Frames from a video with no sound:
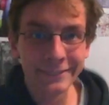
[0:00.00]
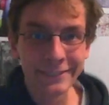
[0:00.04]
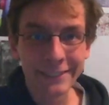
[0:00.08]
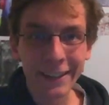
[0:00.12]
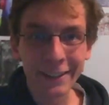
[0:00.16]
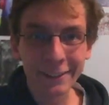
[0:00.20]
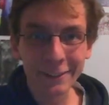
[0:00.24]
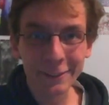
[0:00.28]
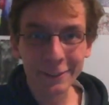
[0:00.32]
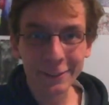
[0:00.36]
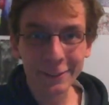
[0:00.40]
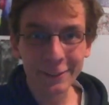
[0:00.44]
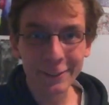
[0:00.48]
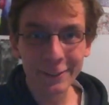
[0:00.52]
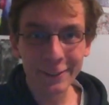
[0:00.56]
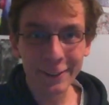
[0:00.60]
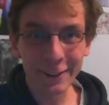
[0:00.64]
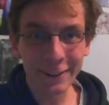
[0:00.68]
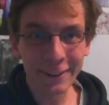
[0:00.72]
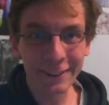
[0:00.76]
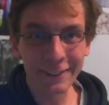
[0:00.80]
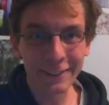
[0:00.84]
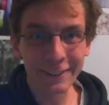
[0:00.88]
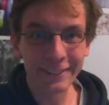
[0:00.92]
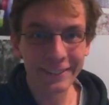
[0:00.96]
Jason
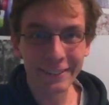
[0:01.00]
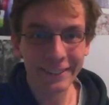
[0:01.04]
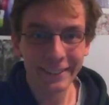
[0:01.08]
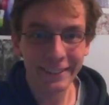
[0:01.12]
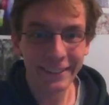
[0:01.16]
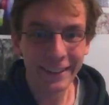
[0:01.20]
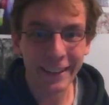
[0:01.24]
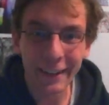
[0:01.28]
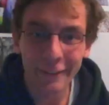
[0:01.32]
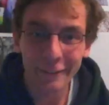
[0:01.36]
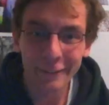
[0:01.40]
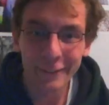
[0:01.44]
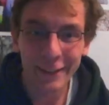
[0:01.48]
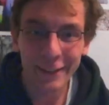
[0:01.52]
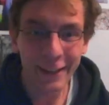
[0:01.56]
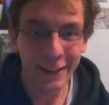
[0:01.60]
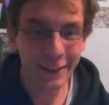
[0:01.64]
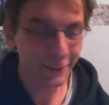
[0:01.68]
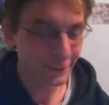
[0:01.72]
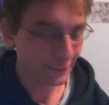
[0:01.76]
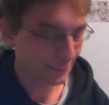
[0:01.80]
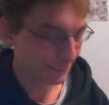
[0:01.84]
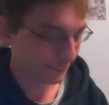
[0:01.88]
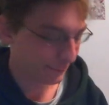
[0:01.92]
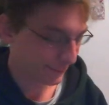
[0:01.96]
Segel and Amy
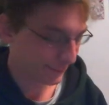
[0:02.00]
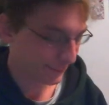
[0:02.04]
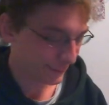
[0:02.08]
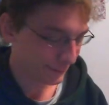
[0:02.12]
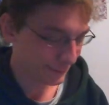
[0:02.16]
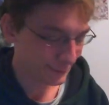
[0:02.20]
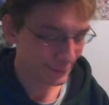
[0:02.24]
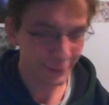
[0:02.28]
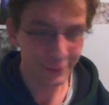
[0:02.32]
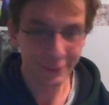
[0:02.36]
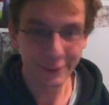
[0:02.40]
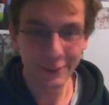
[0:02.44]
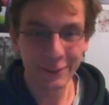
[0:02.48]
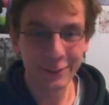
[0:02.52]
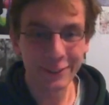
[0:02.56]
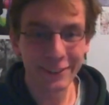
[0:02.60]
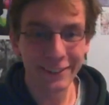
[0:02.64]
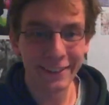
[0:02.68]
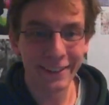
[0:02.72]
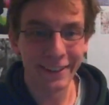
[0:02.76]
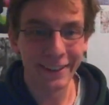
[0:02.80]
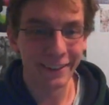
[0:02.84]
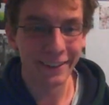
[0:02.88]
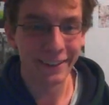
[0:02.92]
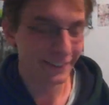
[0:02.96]
Adams. They're so cute
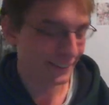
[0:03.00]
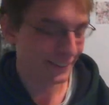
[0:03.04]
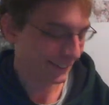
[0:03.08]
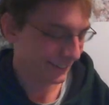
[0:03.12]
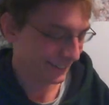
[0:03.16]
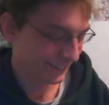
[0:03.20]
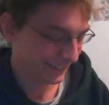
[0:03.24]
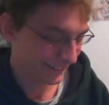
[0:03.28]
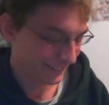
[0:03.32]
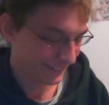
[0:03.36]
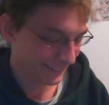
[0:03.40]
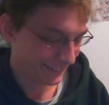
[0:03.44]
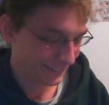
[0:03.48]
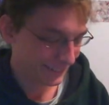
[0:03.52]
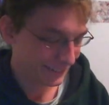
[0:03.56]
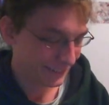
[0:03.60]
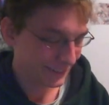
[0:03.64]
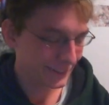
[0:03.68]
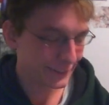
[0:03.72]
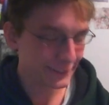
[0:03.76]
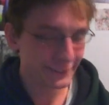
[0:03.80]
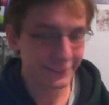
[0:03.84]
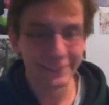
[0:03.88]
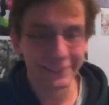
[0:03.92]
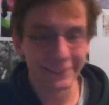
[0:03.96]
together.
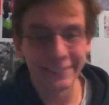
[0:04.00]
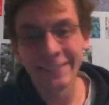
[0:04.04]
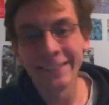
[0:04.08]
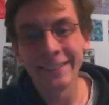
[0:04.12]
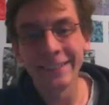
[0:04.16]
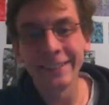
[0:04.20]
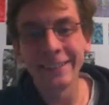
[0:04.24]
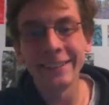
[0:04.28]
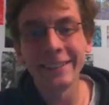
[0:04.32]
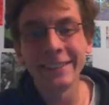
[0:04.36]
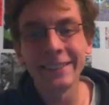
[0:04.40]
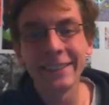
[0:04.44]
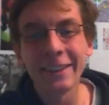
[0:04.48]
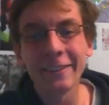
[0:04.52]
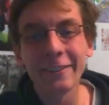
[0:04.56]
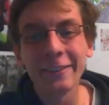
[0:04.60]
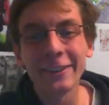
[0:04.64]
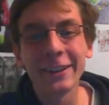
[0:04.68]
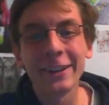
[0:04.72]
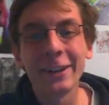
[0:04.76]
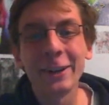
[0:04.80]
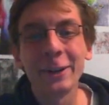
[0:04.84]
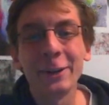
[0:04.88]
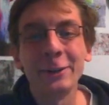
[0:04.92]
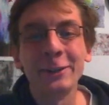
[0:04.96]
So, there
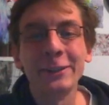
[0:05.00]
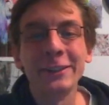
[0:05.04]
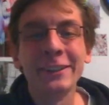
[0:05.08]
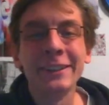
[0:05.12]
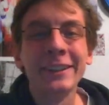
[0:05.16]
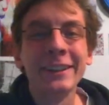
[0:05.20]
we go.